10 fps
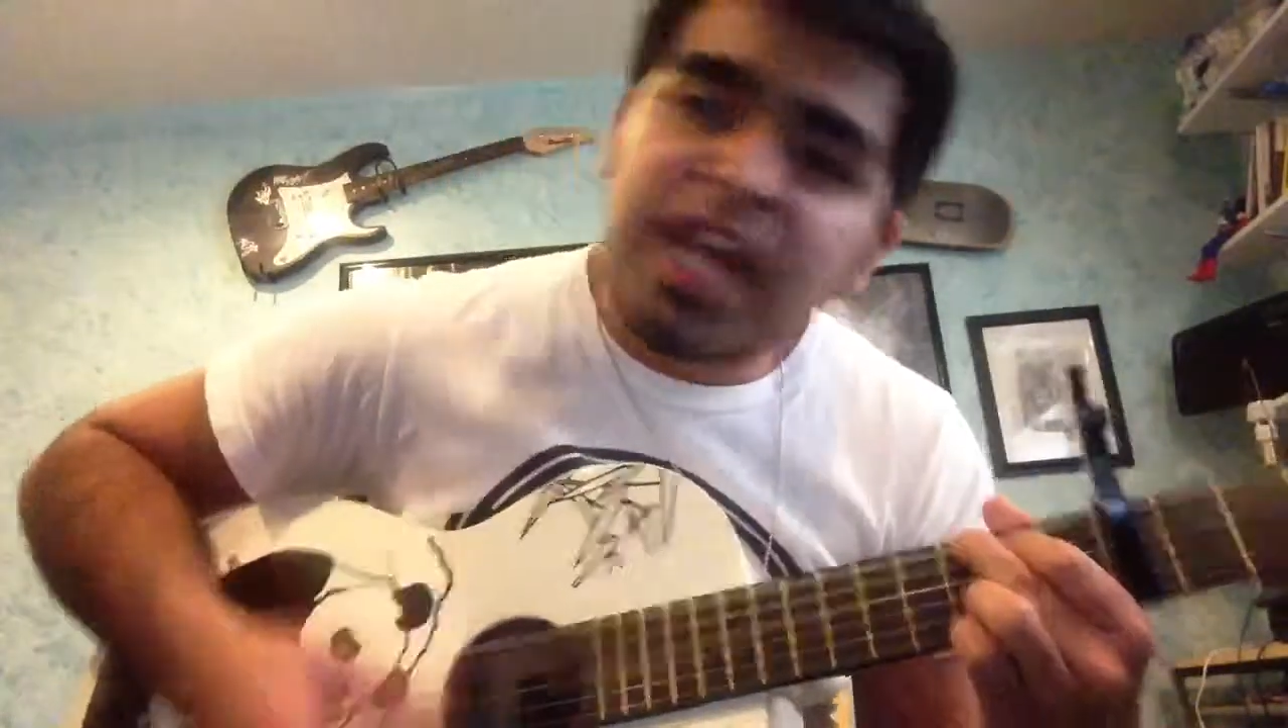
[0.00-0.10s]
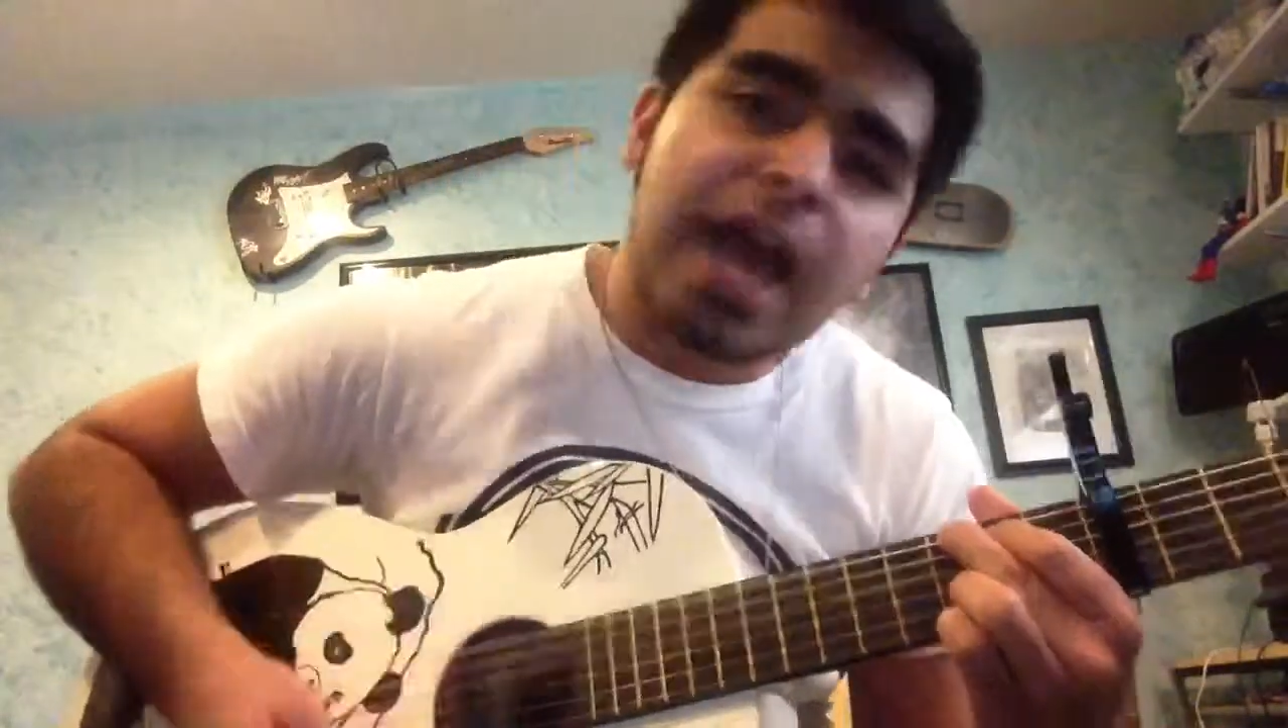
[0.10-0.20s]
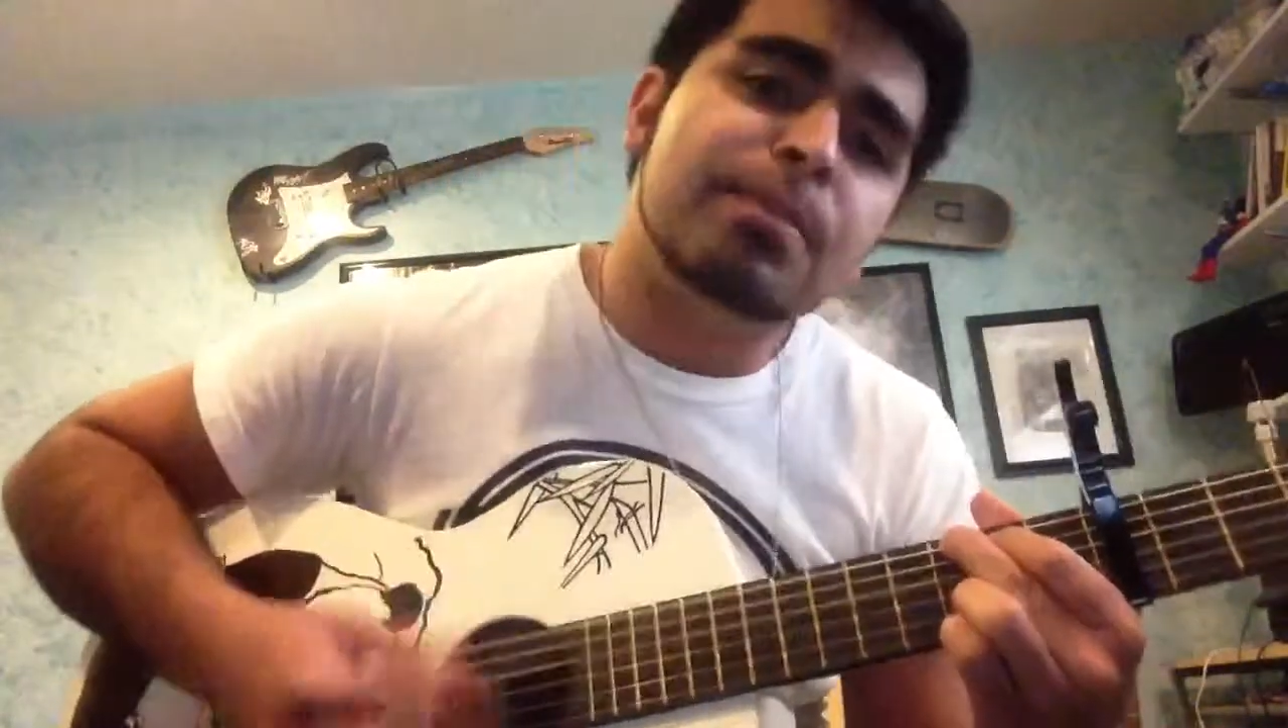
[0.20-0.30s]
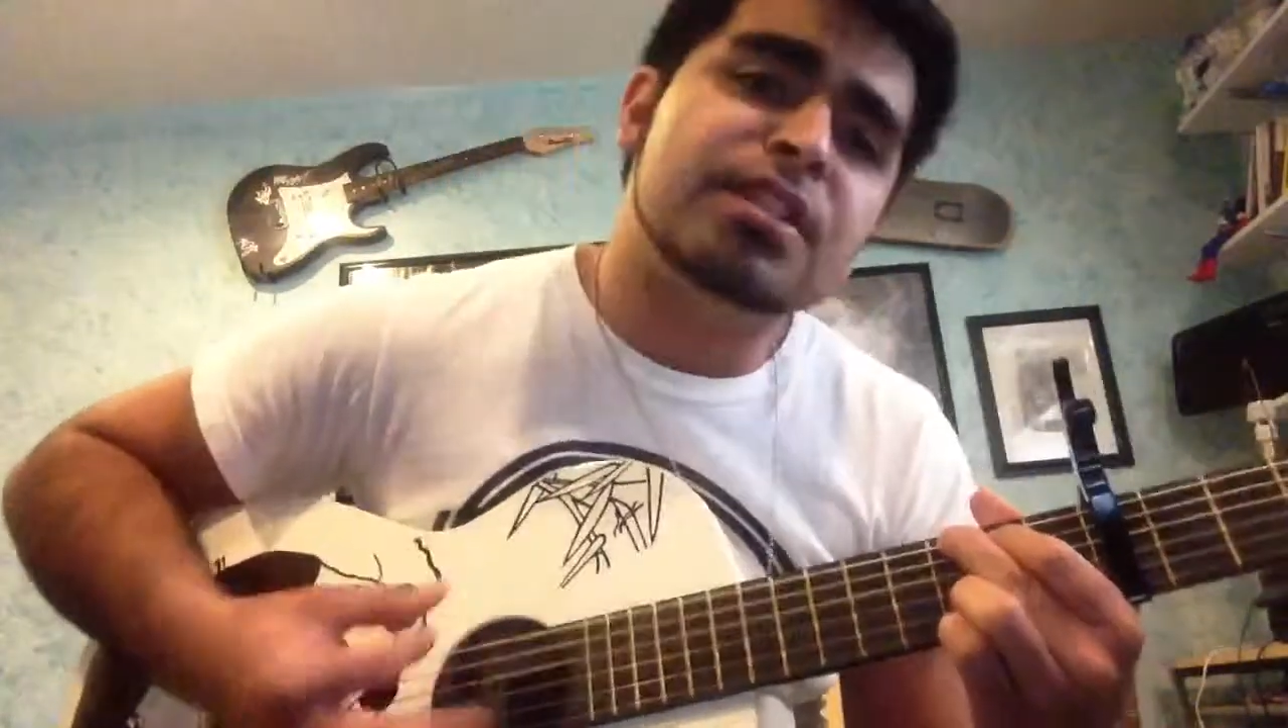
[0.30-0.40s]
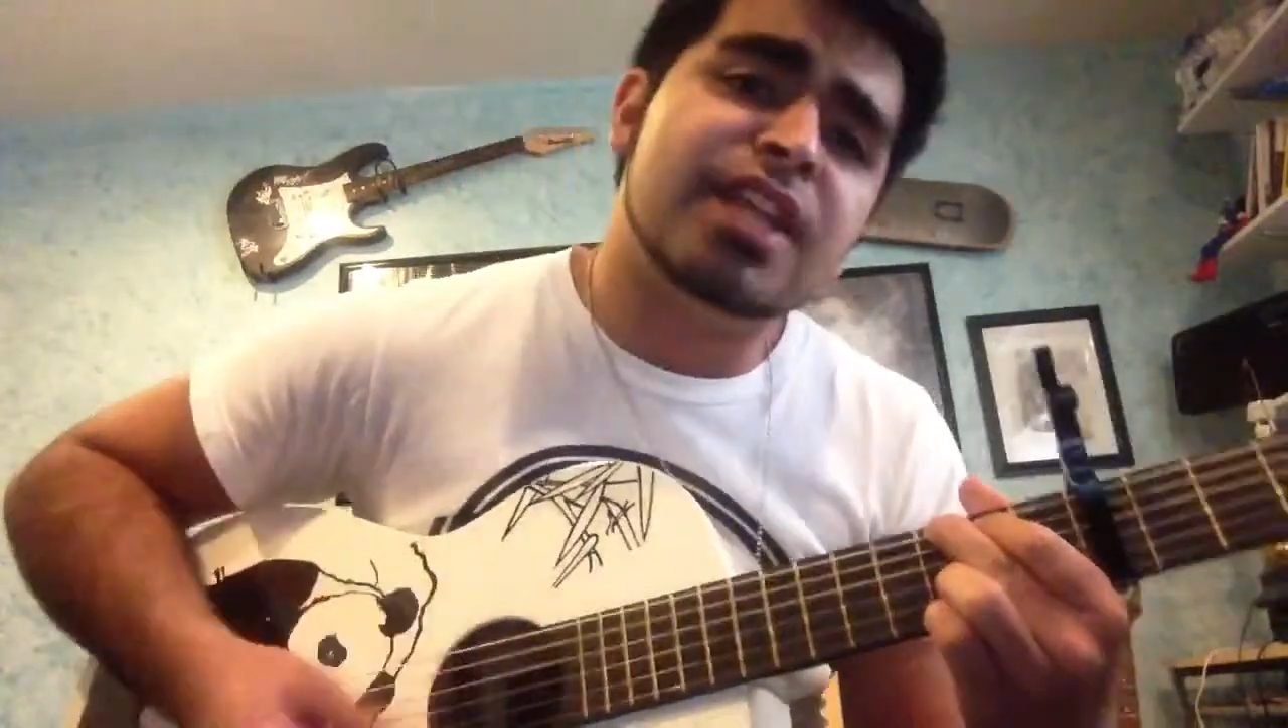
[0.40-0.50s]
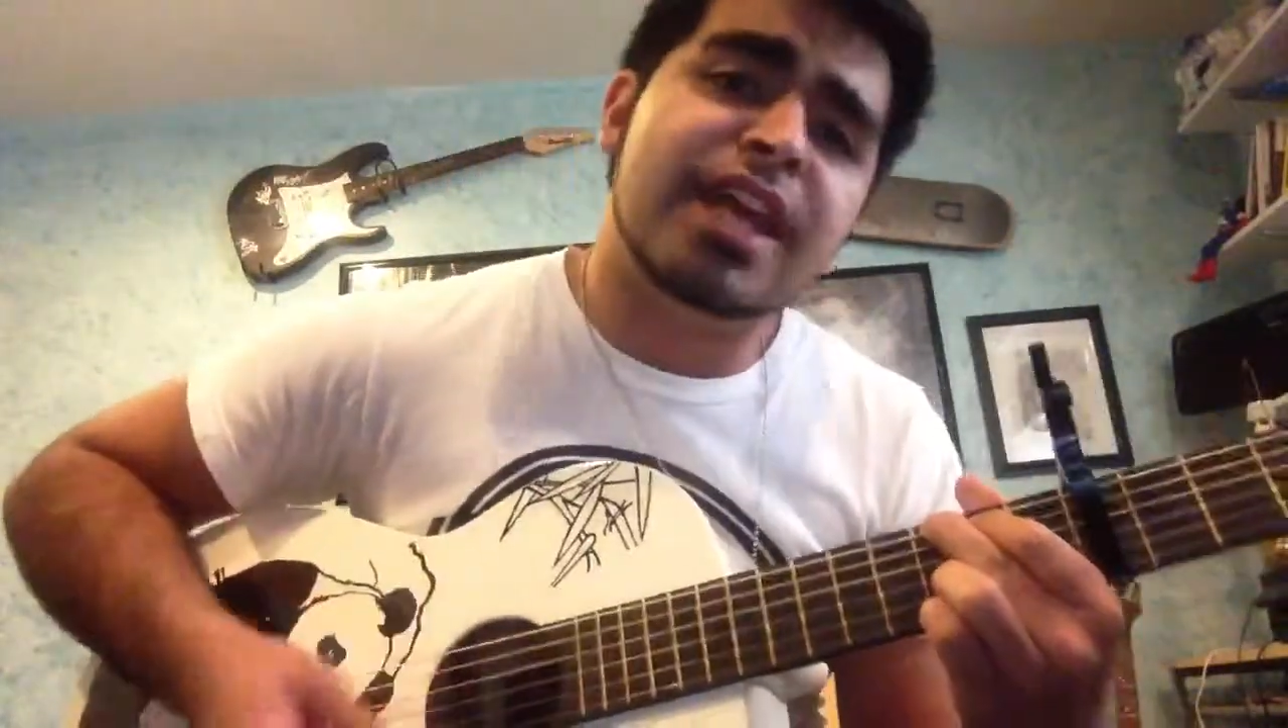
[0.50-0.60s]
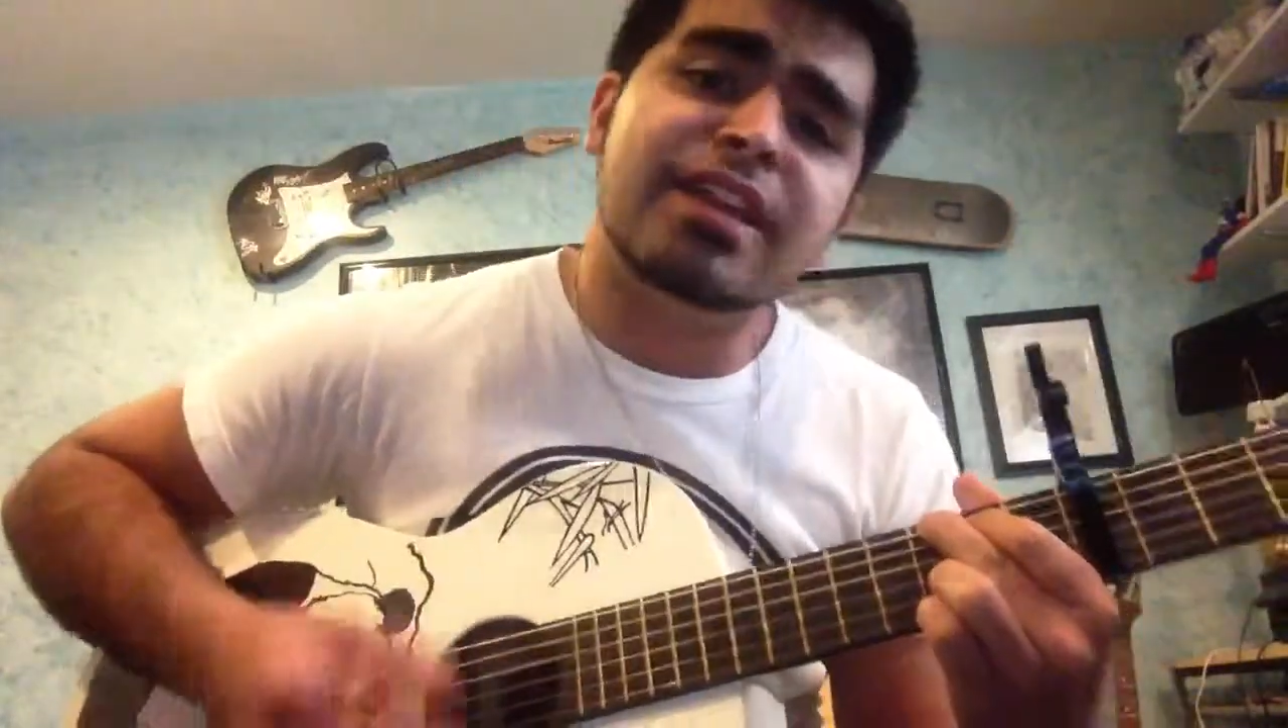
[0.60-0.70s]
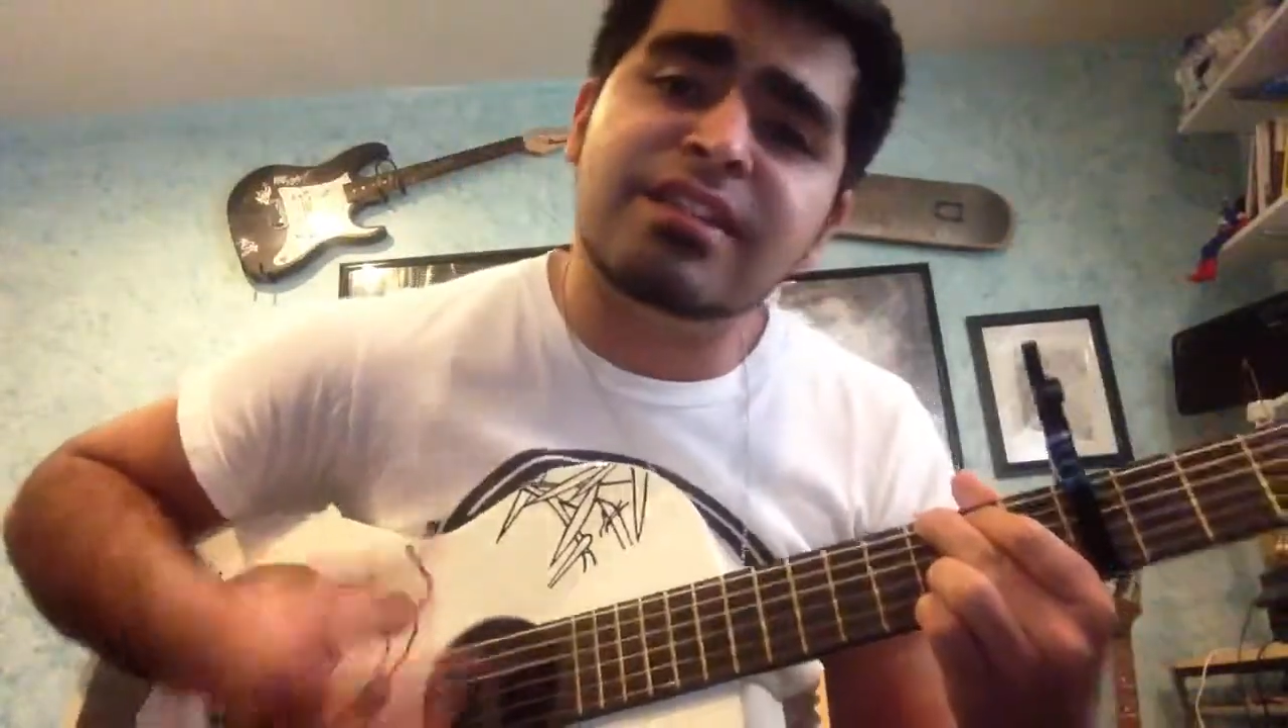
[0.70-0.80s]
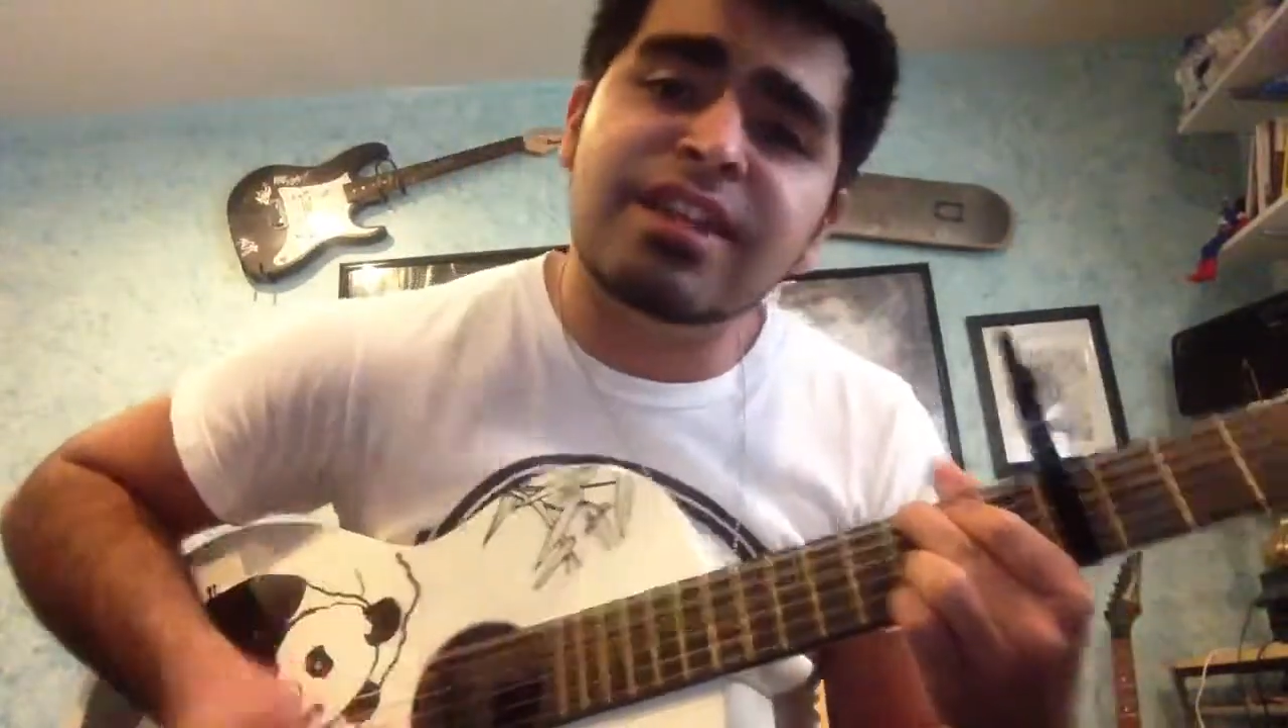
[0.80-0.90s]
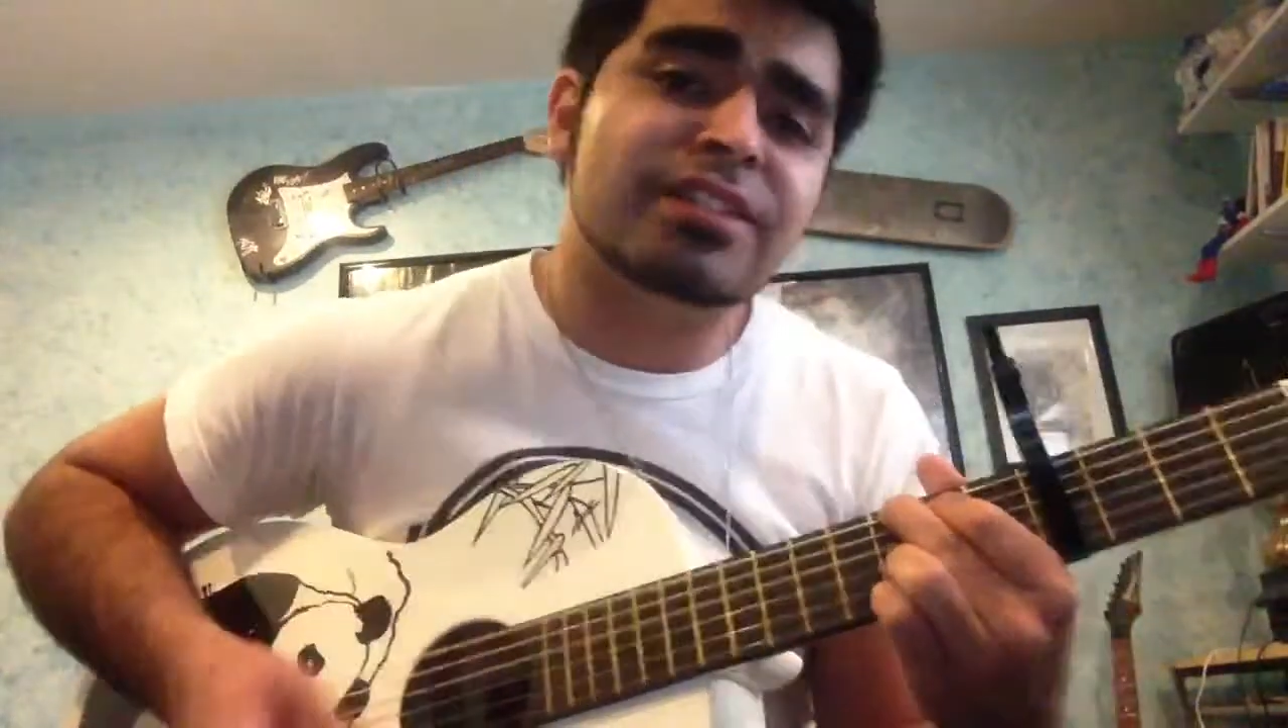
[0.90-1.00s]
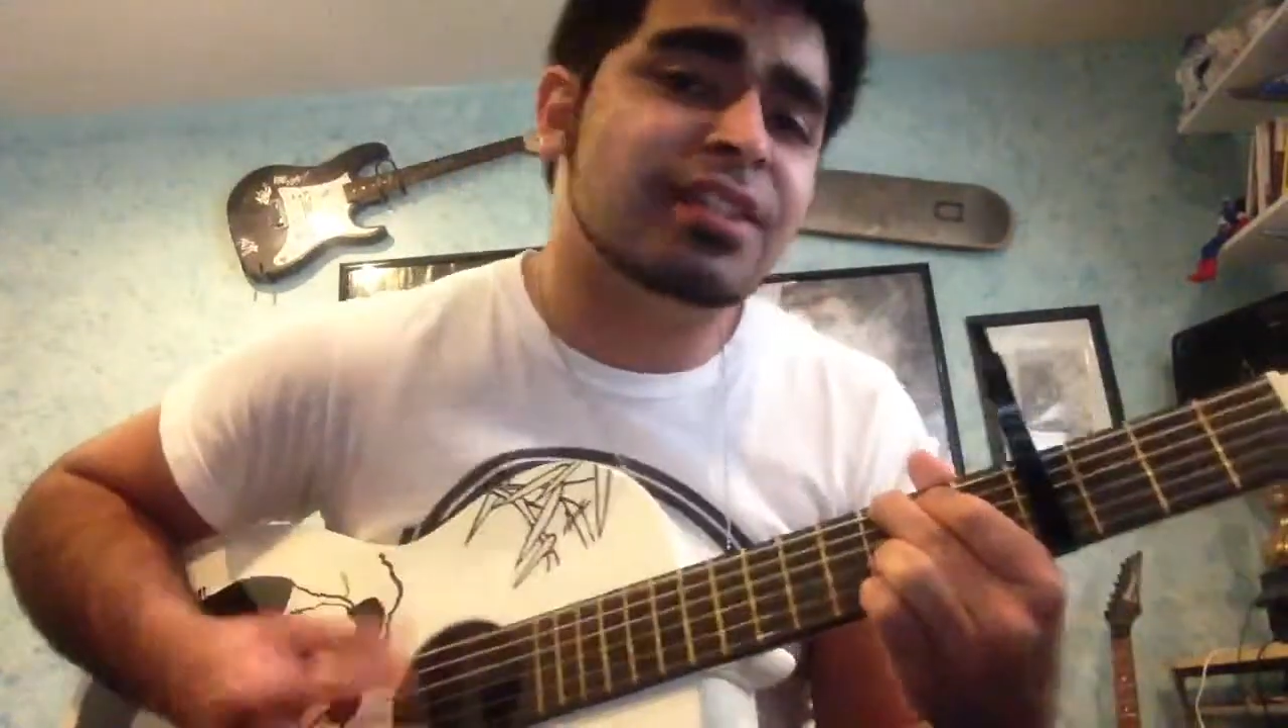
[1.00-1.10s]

I'd be saying is